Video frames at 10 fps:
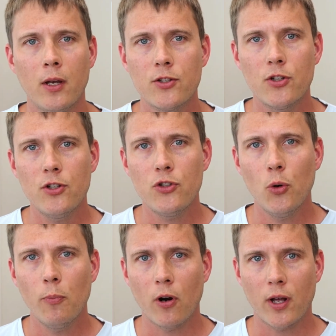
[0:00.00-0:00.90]
So does
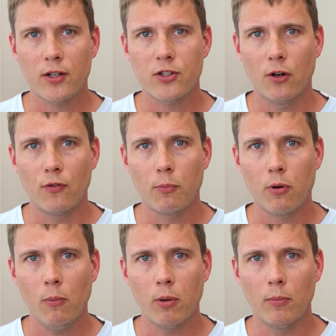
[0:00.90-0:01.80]
your product solve a
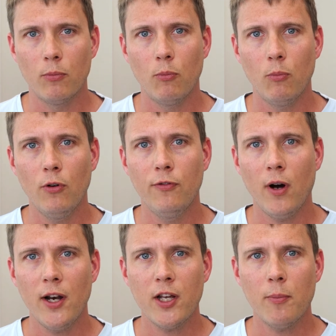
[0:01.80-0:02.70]
problem? Well,
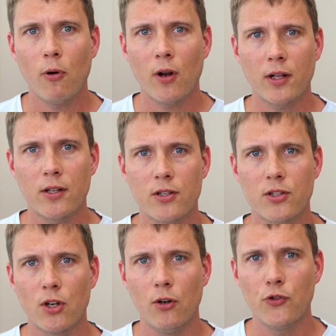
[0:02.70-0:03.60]
finding a product that
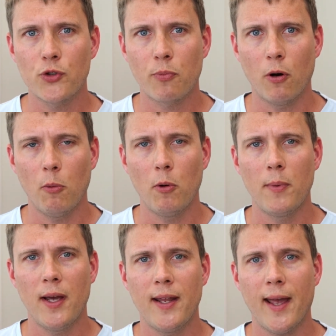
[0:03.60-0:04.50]
solves a
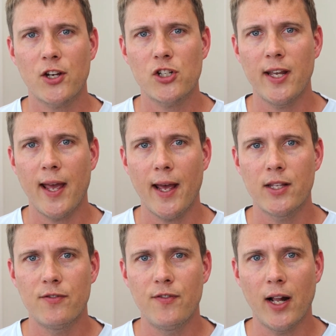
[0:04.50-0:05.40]
problem and actually
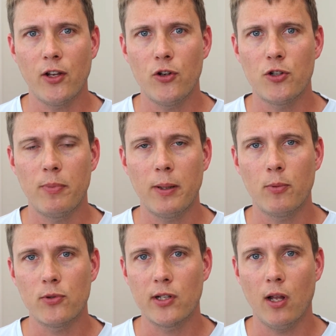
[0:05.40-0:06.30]
adds value to
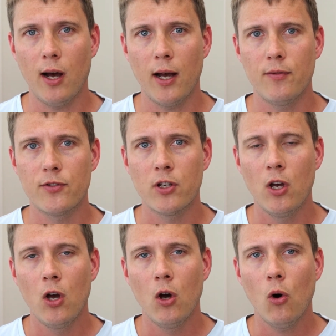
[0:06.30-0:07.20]
people's lives
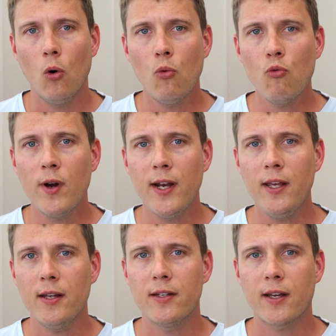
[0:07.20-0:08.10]

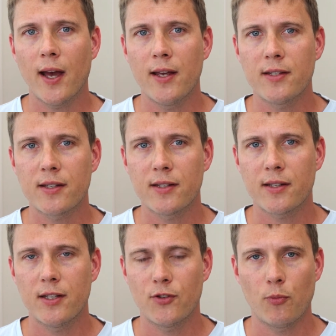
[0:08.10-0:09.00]
already indicates a
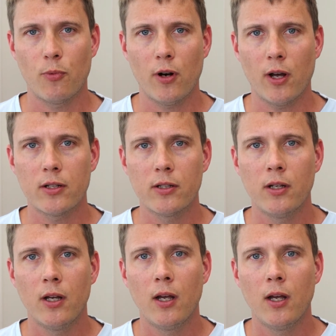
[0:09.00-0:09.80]
successful product.